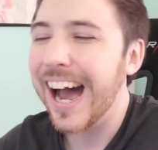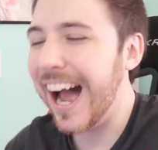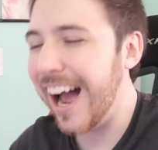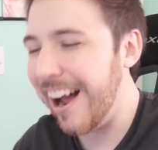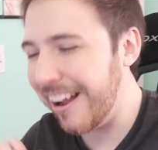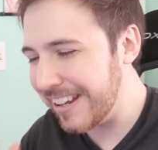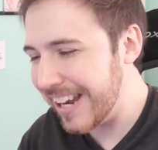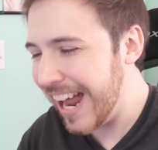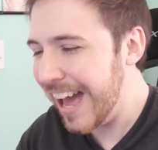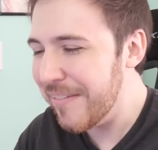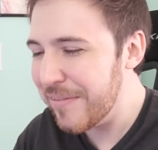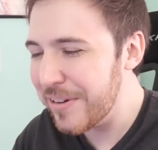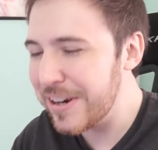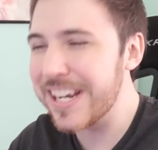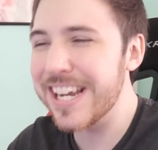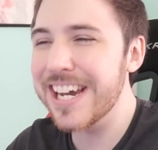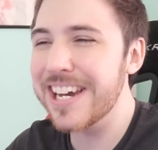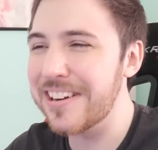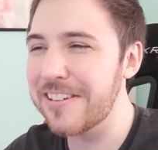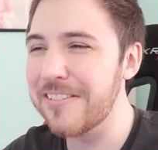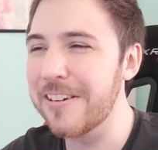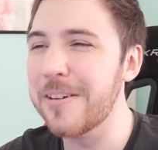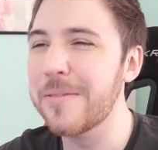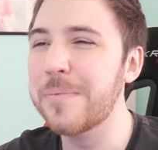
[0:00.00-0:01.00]
I'll never
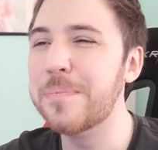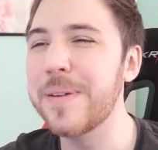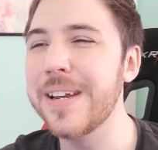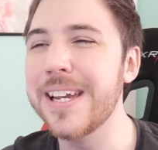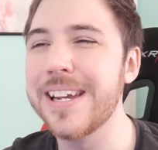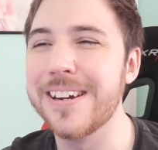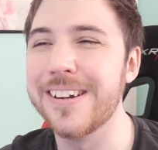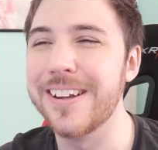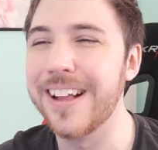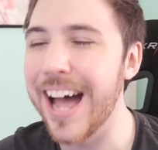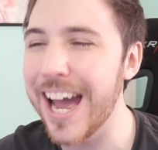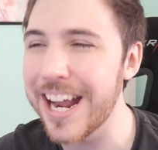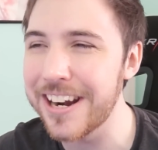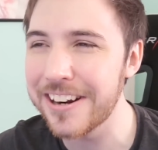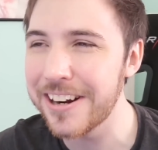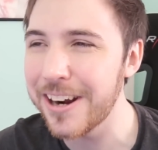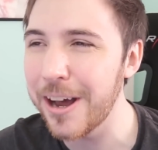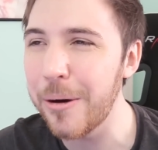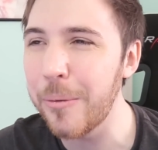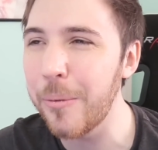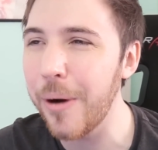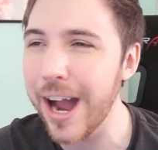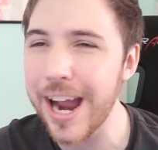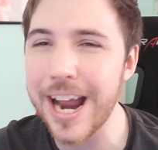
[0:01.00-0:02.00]
get her appeal. I don't
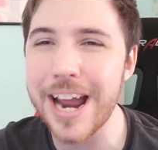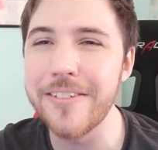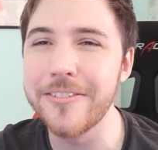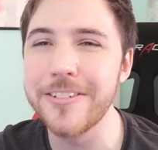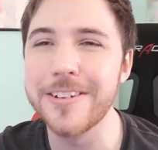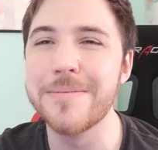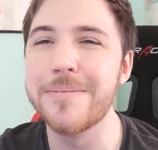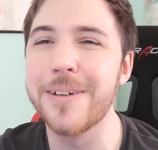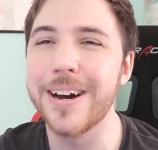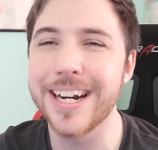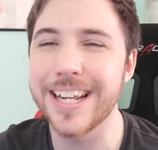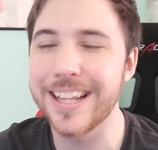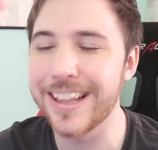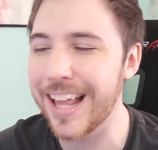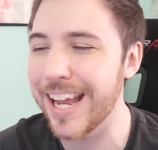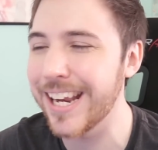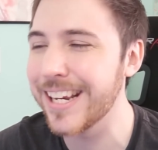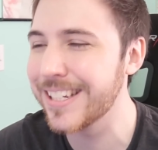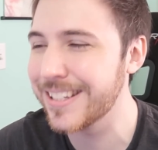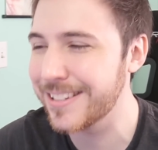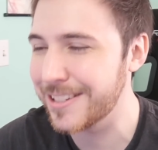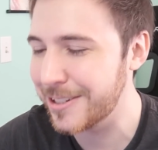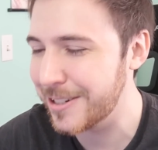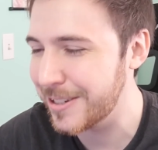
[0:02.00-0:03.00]
know why everybody
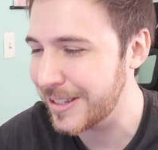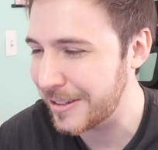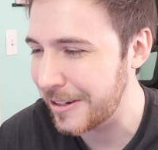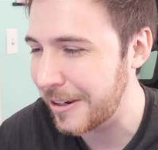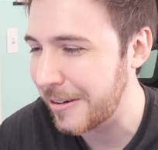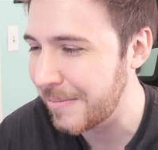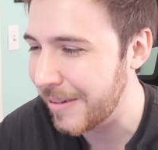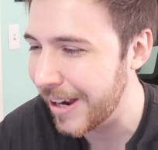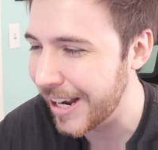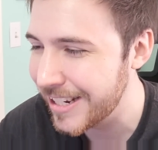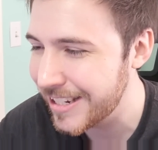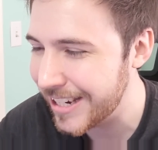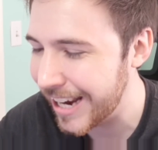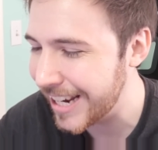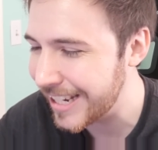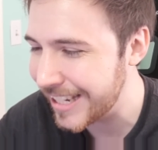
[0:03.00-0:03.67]
likes her so much.